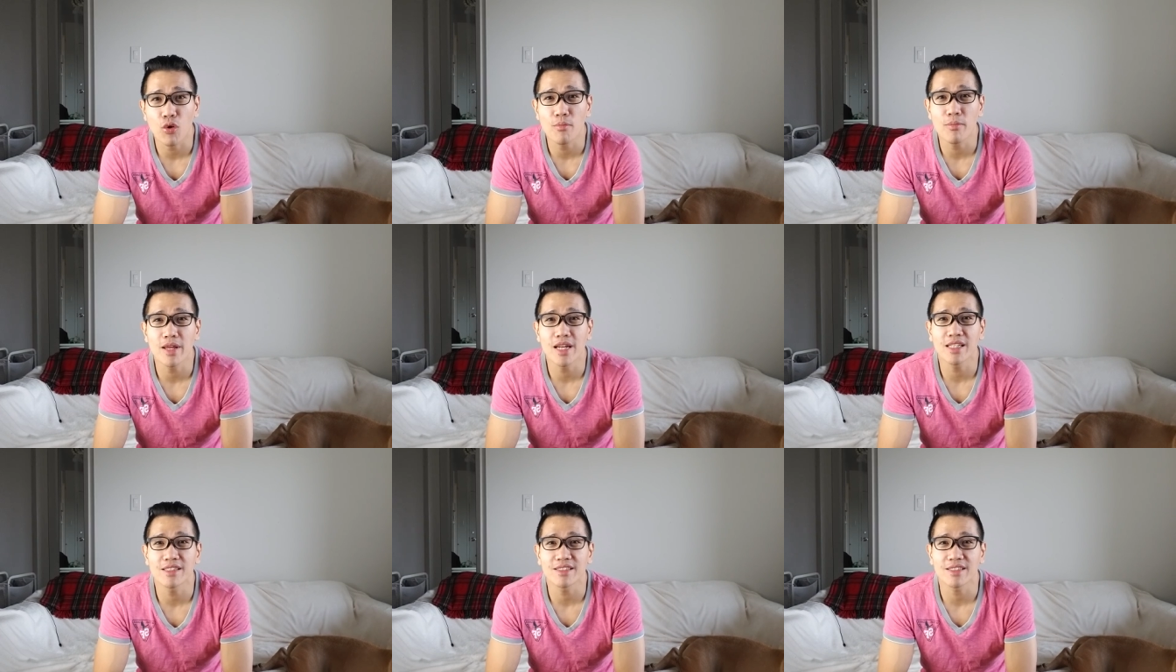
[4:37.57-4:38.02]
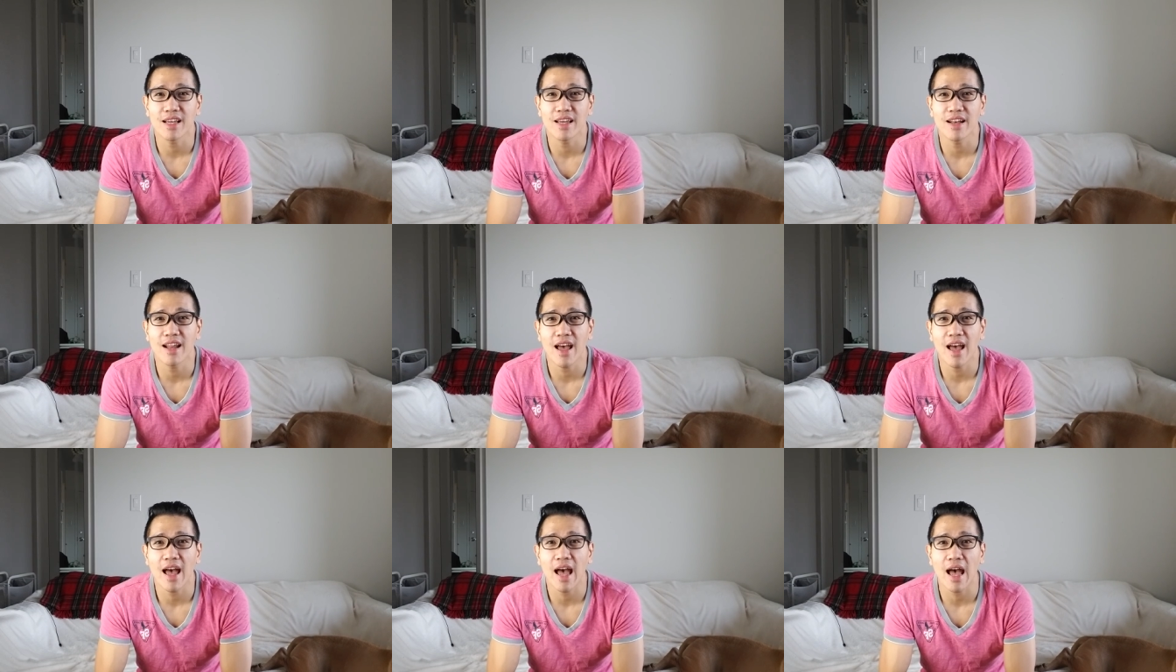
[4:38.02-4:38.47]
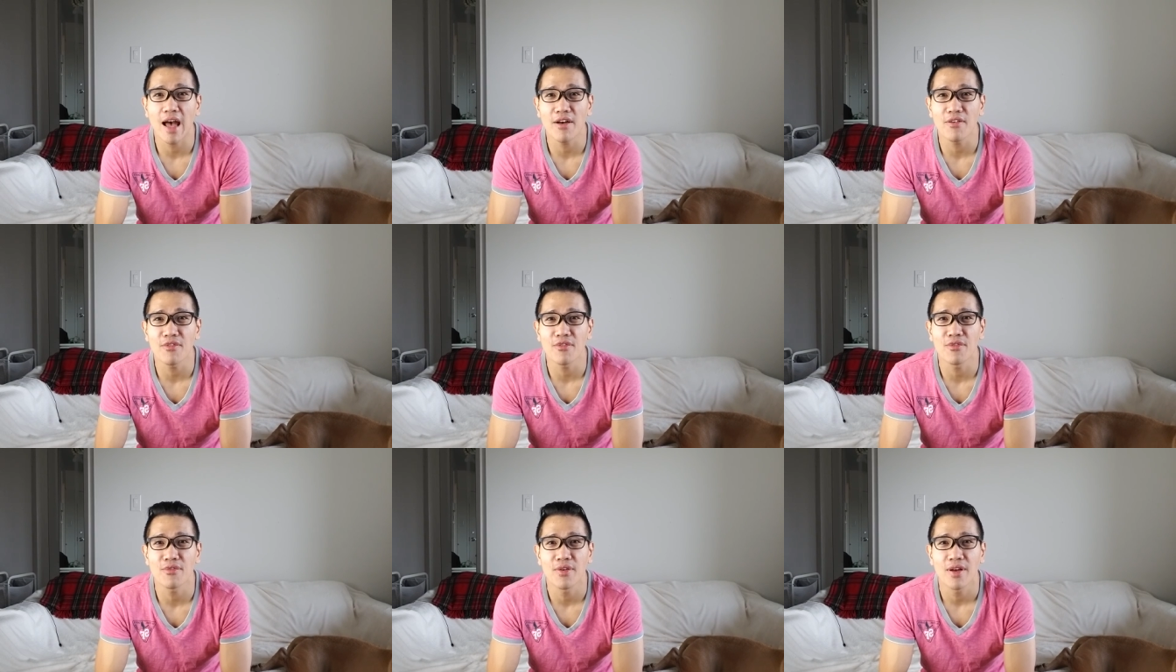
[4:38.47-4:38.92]
minutes and a
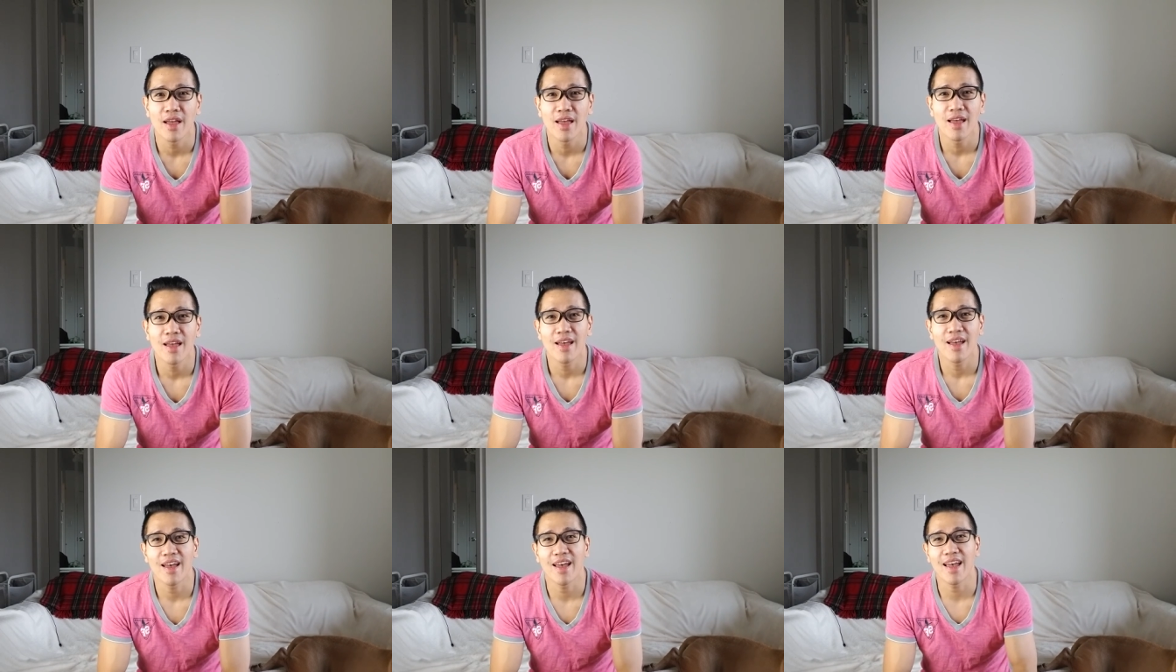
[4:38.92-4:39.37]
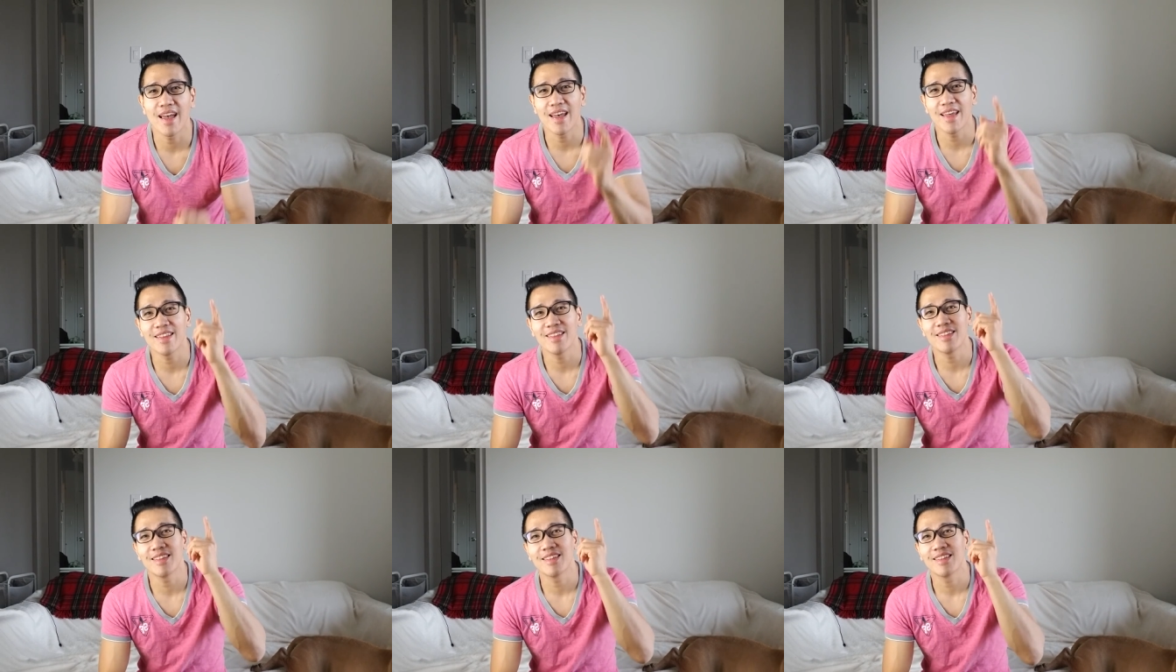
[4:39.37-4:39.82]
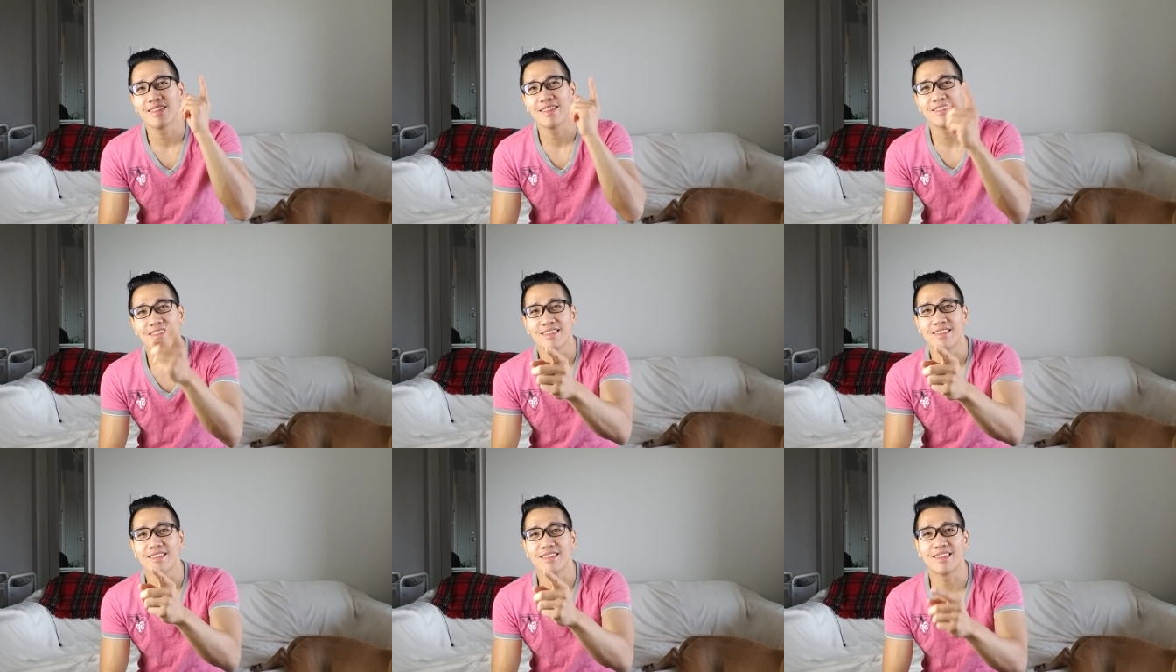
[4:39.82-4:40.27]
half and
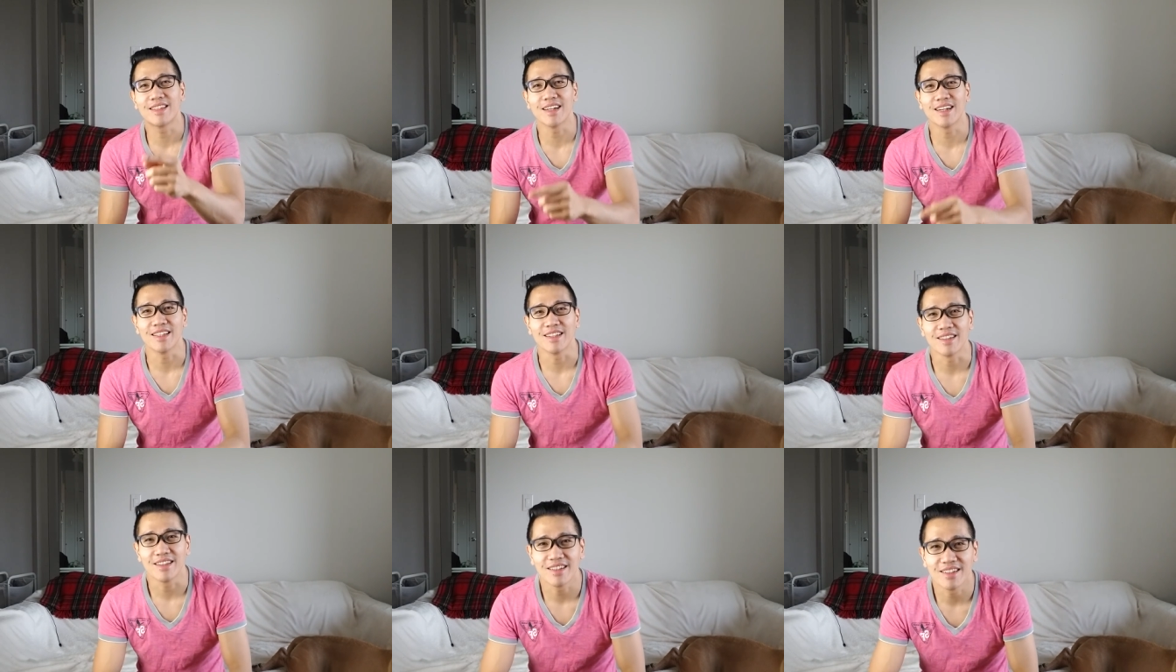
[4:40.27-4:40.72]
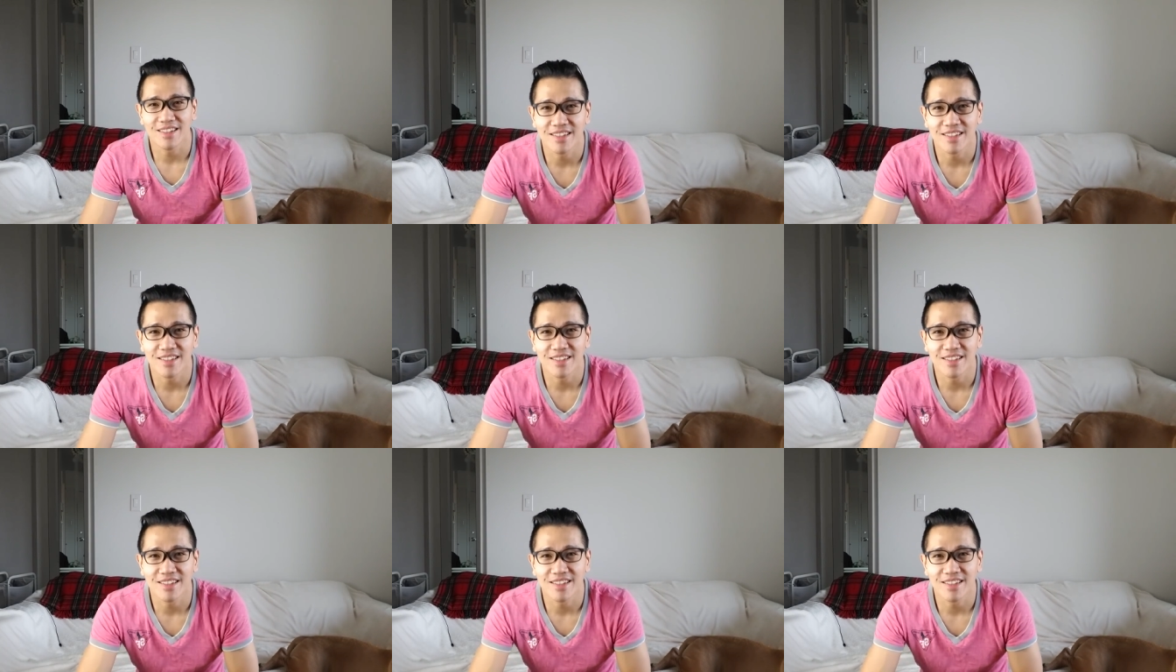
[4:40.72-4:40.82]
done.